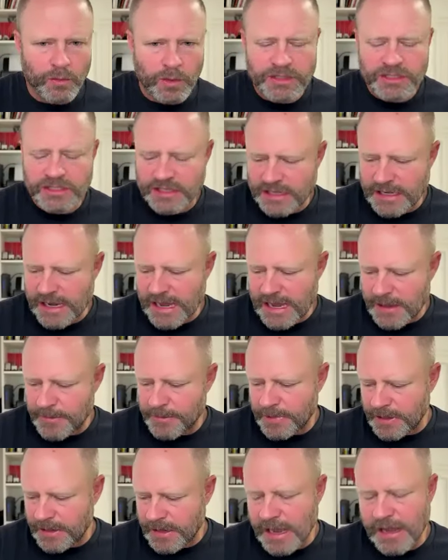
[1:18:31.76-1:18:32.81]
what's going to
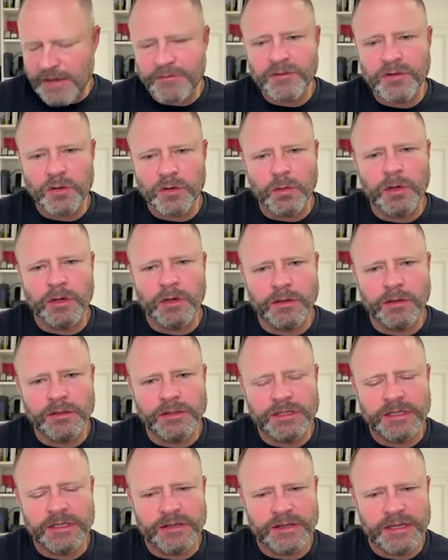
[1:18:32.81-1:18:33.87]
happen
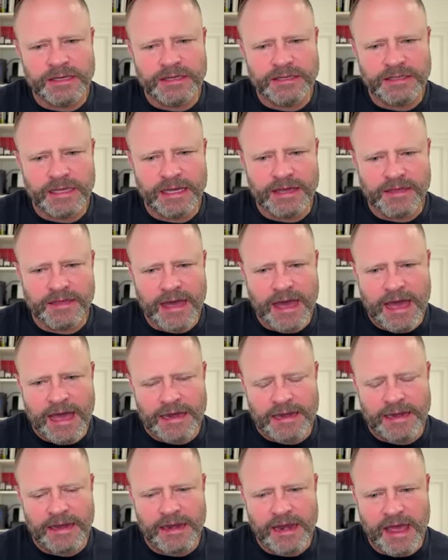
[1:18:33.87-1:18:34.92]
afterwards, and things like
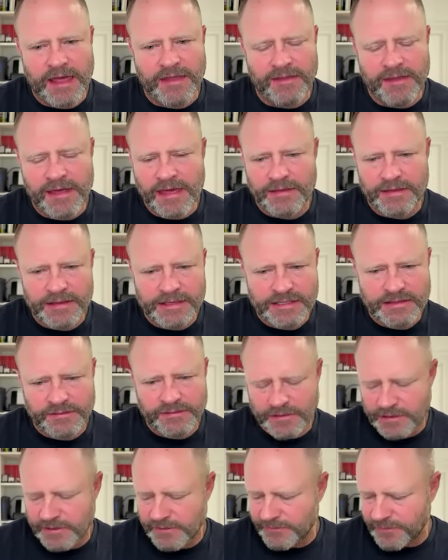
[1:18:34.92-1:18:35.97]
that. And then this
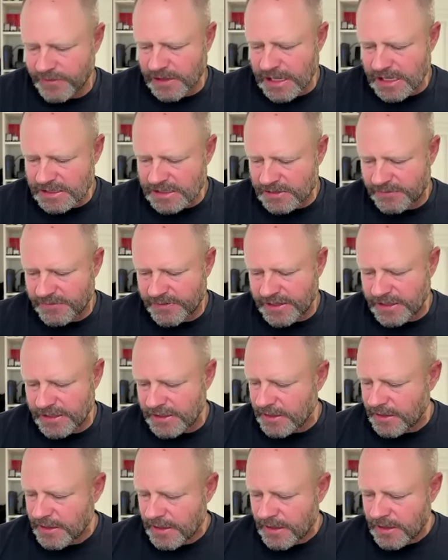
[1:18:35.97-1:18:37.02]

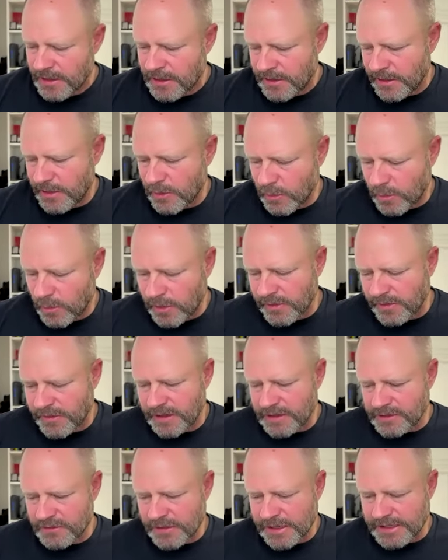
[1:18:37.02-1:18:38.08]
philosophy, one of the
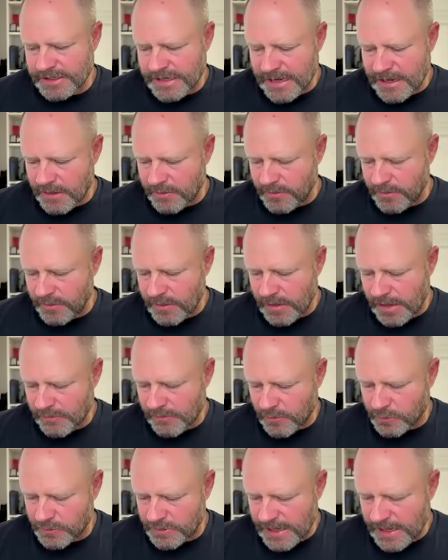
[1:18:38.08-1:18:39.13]
things I
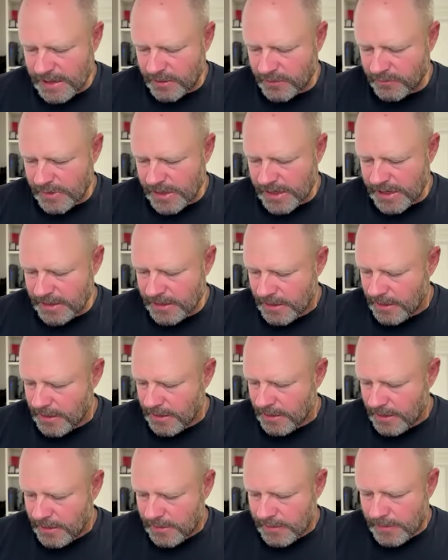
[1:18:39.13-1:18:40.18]
wrote down, right?
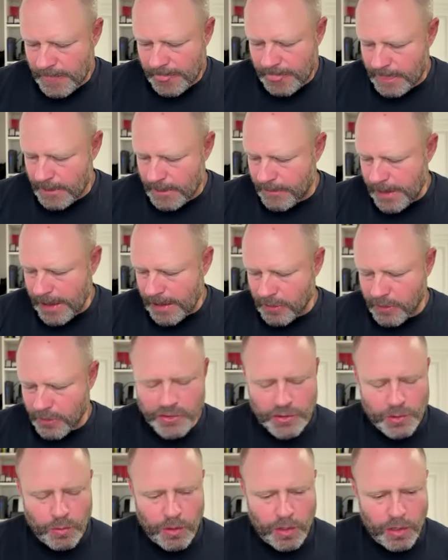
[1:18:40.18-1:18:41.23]
The better
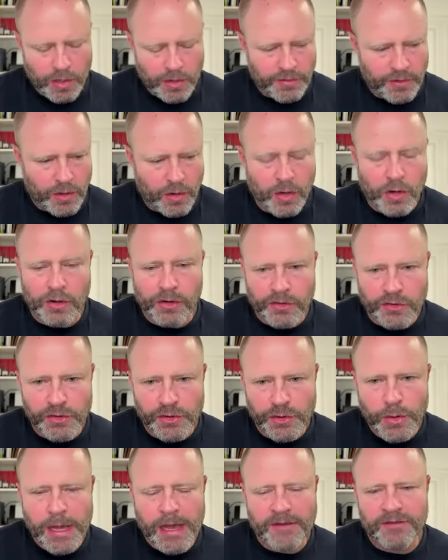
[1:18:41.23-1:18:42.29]
you are, the harder
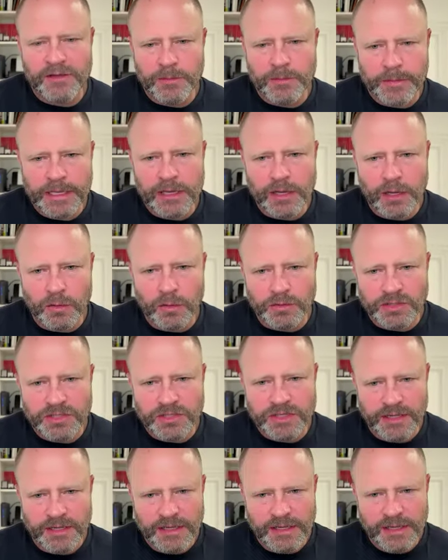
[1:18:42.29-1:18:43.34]
you have to be coached.